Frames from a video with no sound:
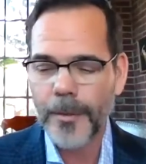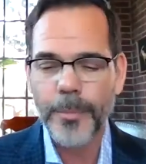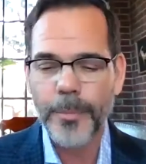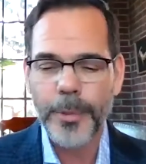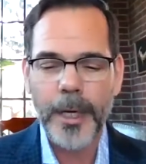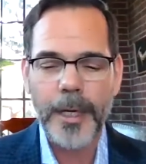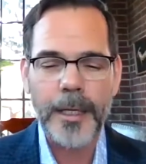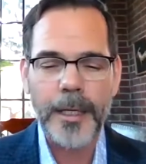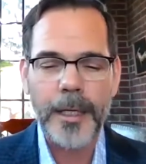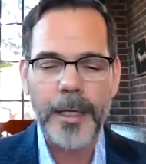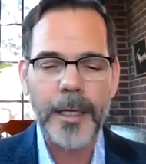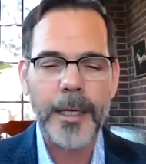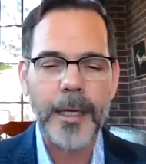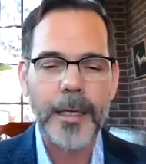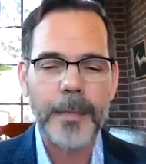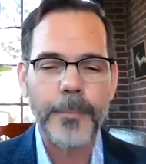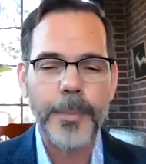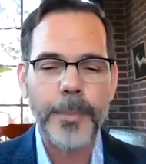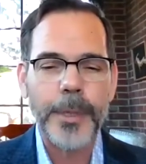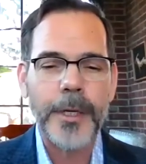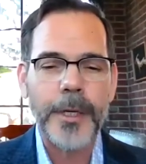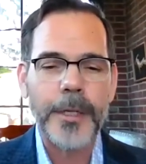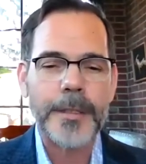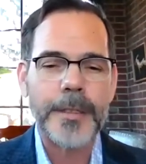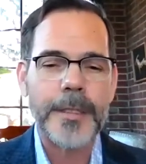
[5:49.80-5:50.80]
bringing
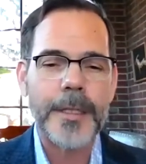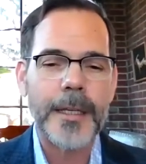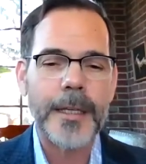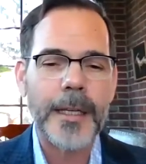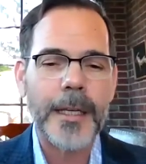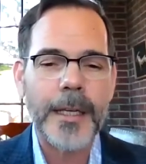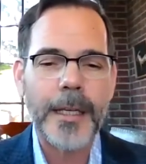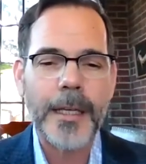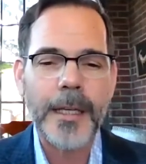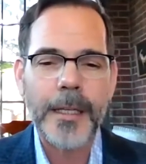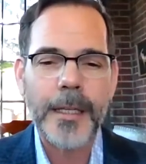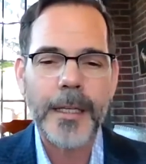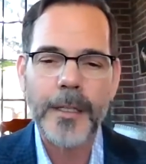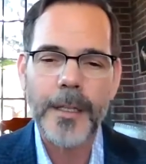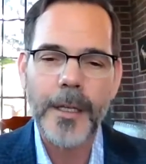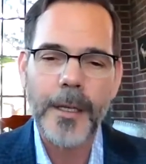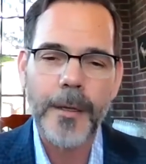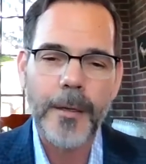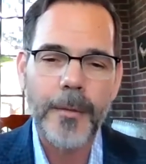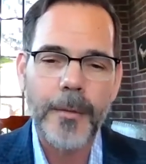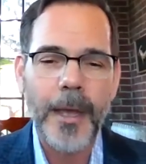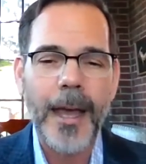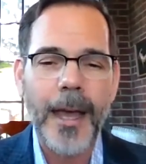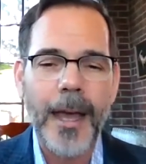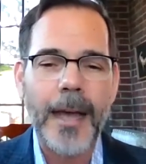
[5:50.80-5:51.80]
inputs
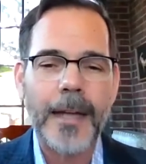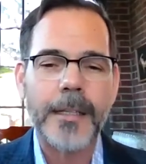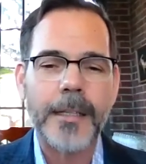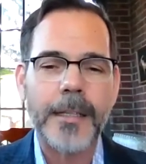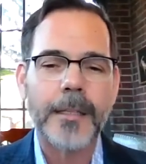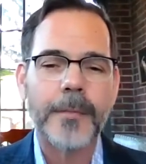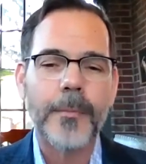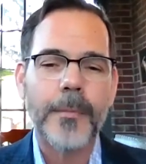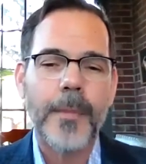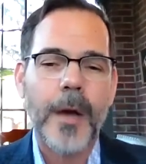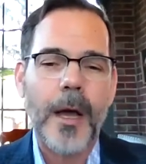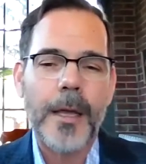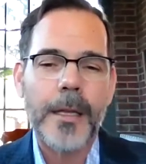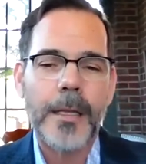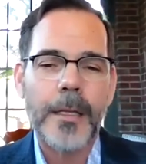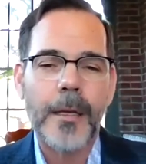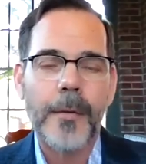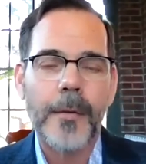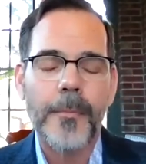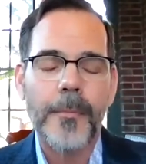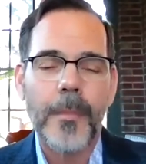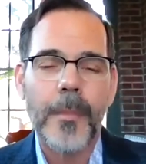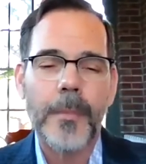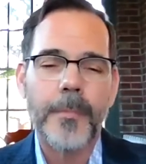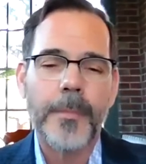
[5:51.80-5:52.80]
in, adding
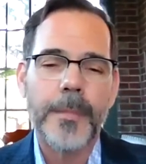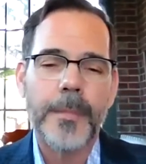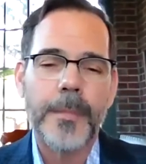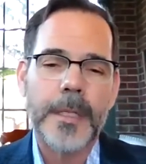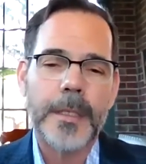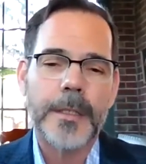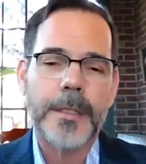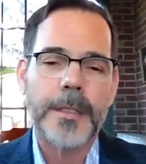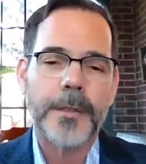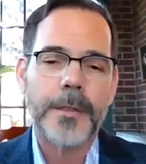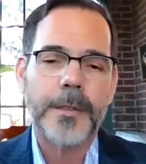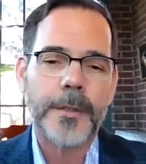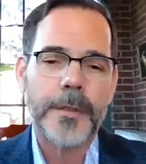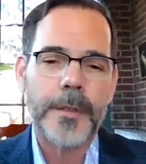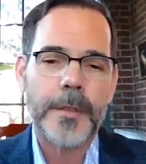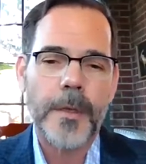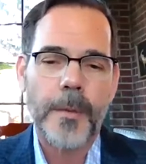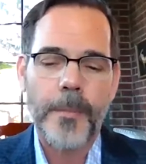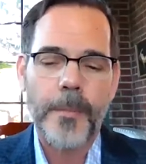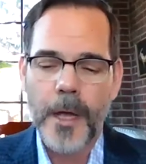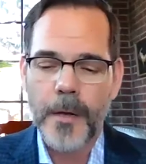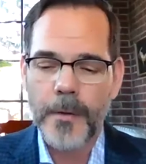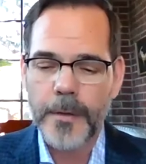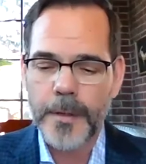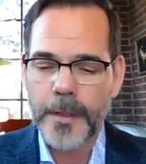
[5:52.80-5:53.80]
min minuscule
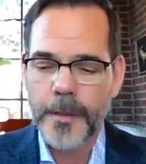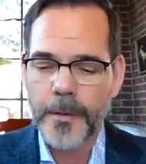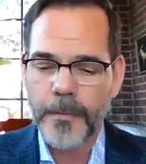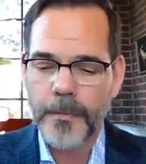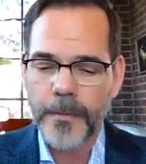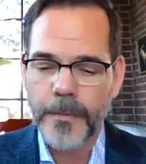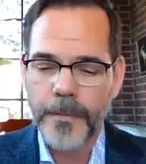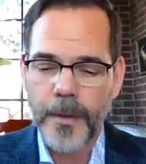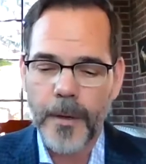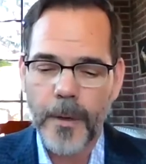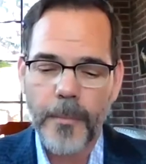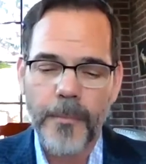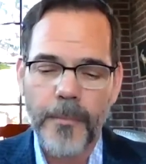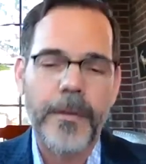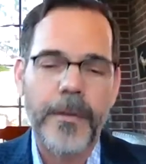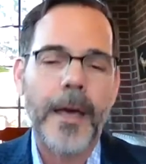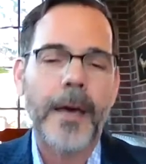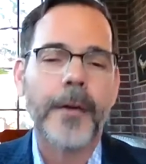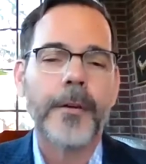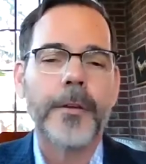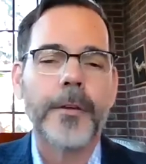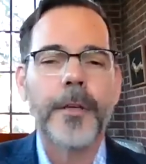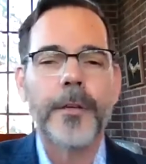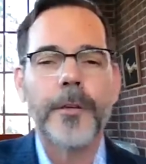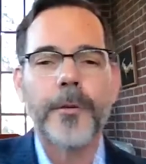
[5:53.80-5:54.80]
amounts of
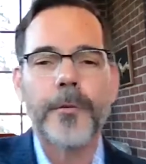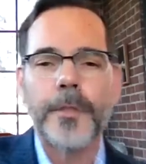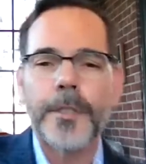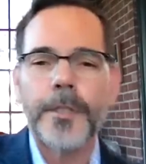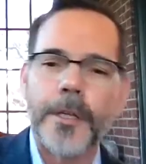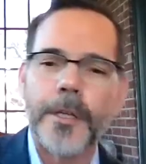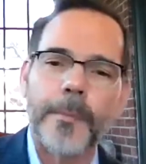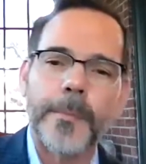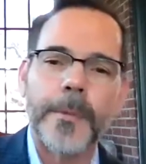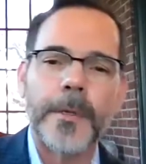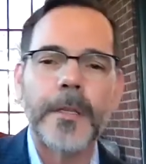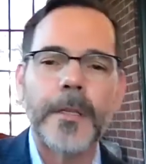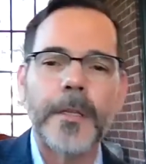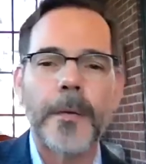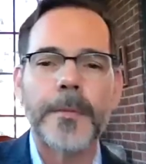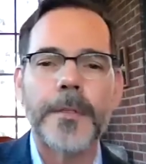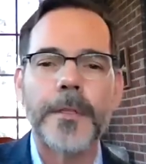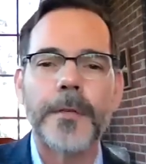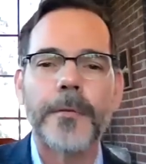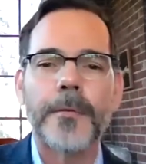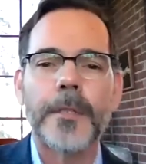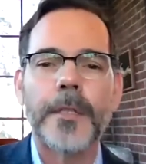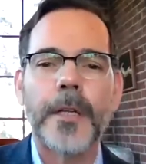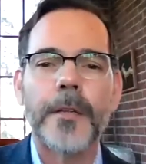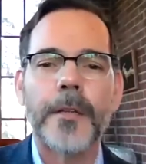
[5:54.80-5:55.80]
value, shipping them
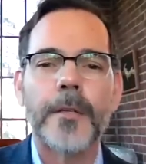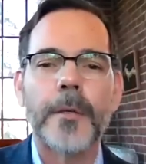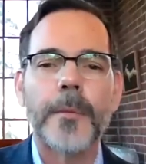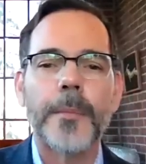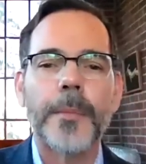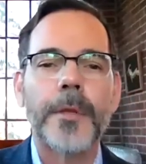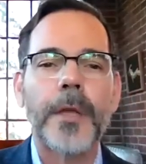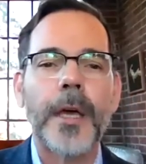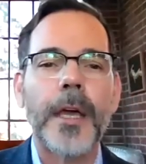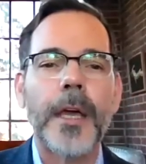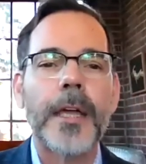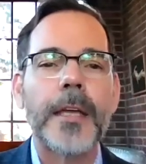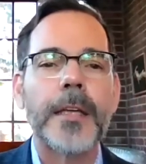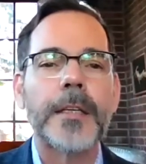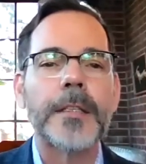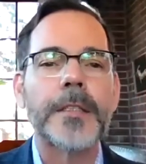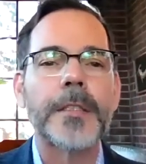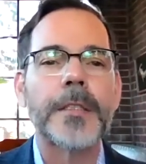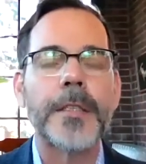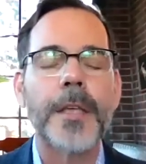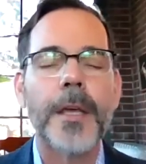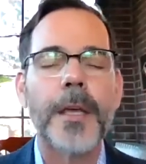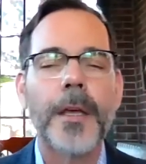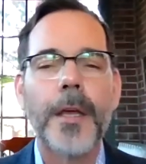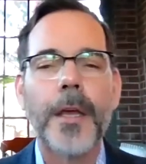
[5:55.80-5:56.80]
to another
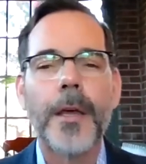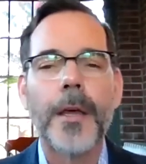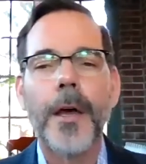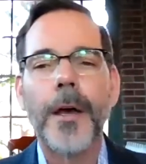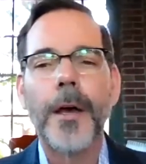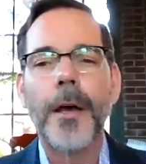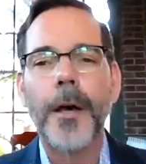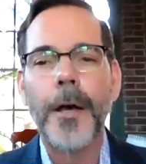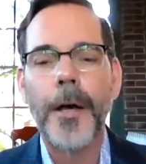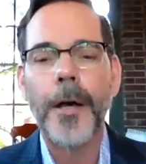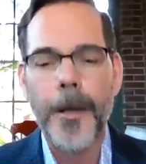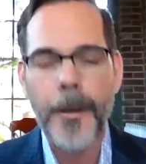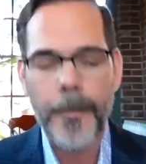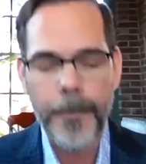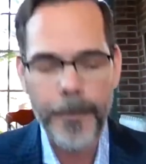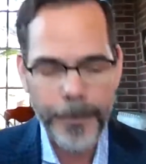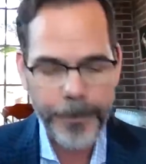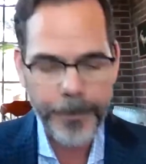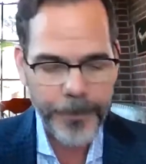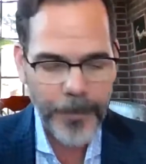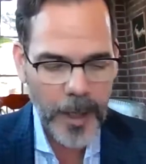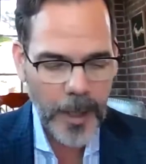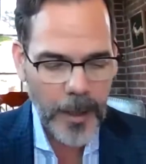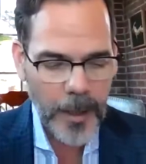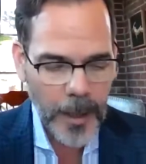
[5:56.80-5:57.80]
place.
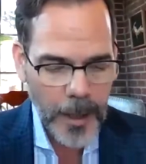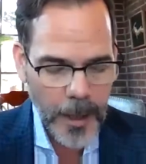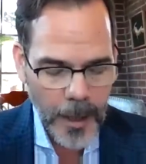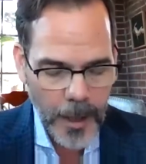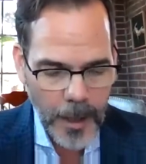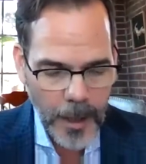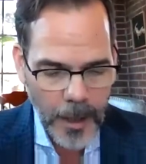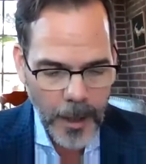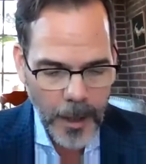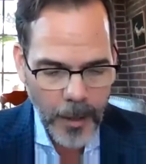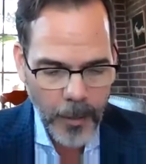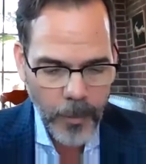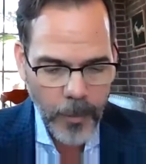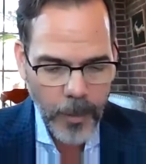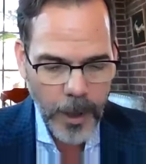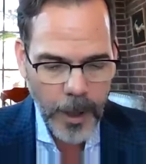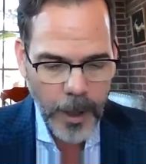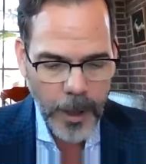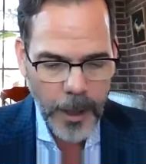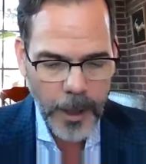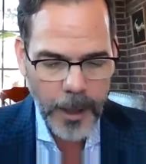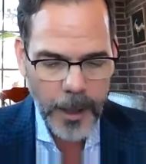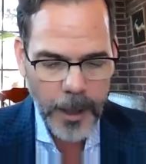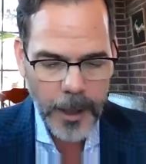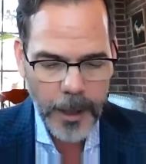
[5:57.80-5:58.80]
Um,
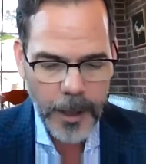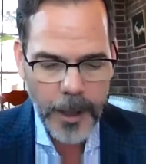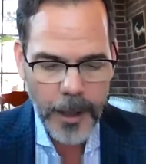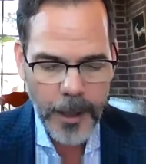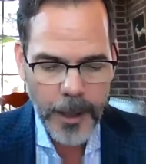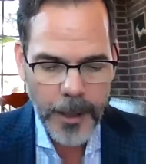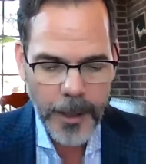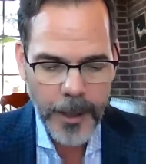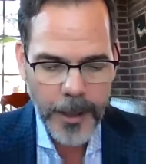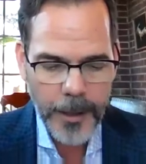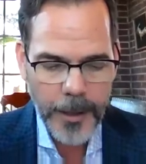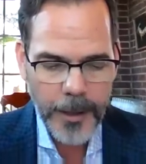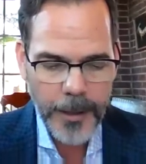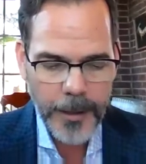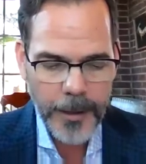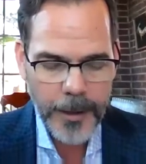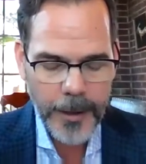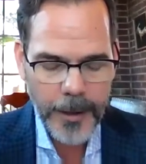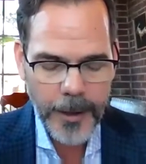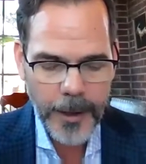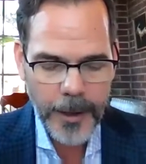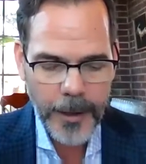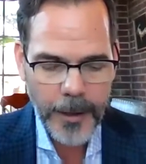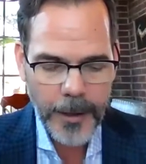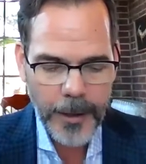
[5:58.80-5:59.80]
we're, uh,
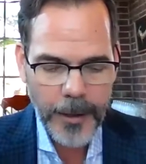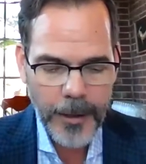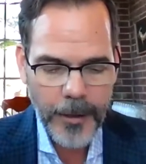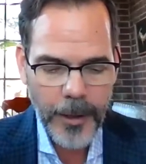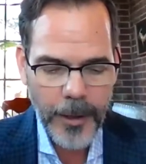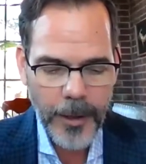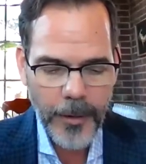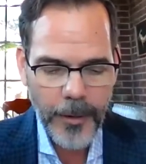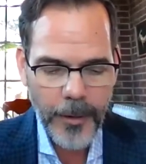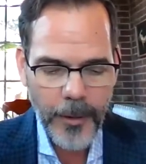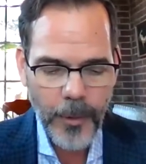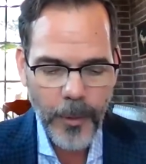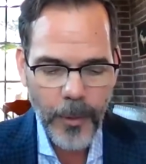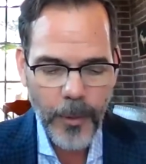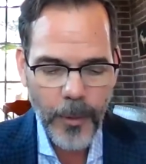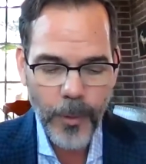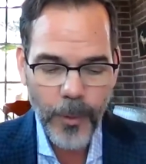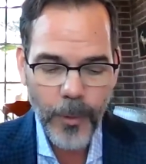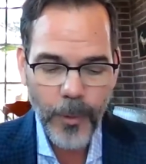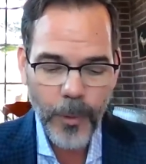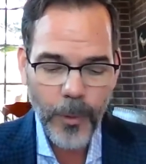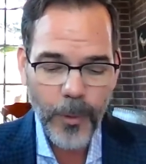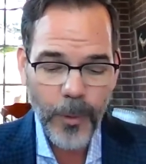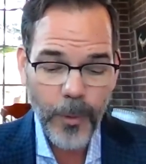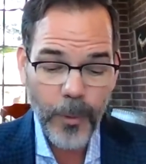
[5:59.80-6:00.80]

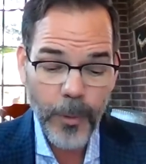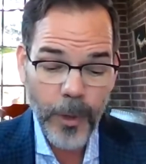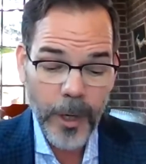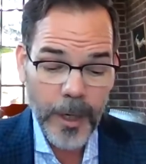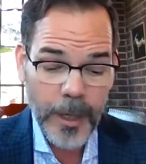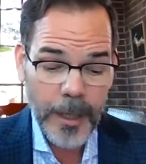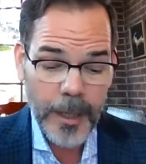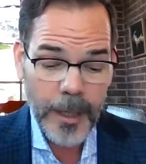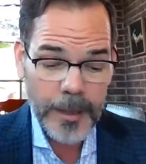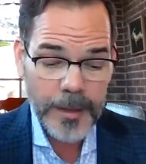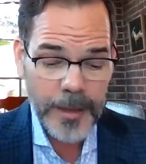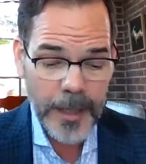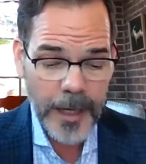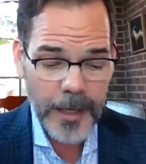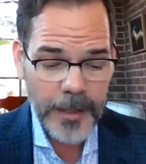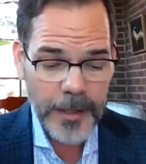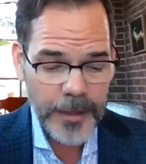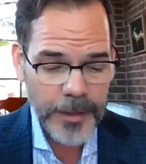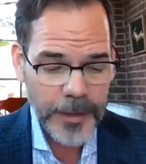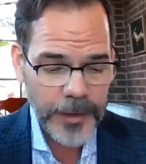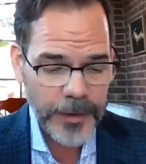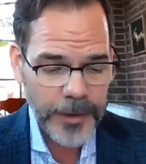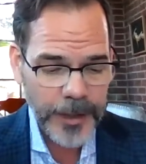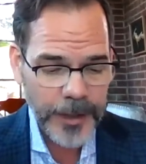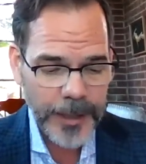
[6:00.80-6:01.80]
we're
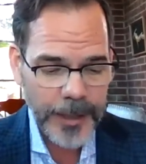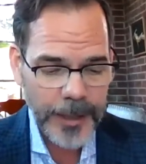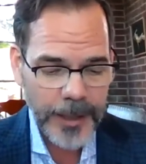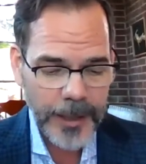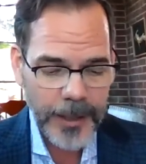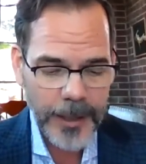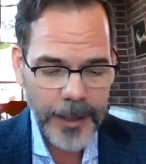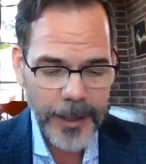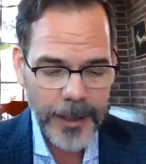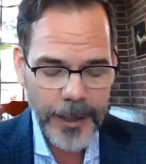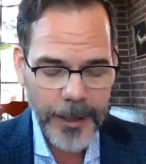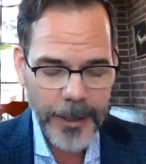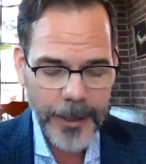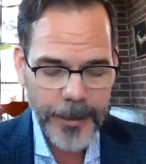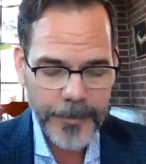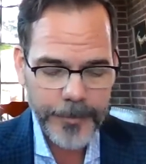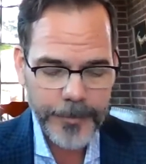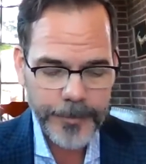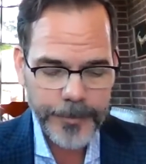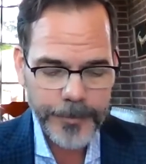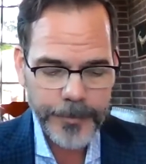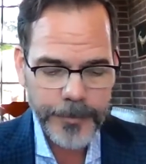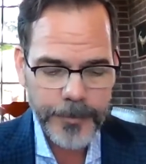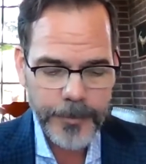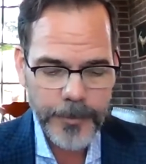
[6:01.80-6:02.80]
essentially
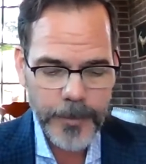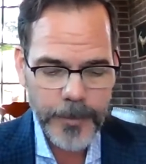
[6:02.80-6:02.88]
um,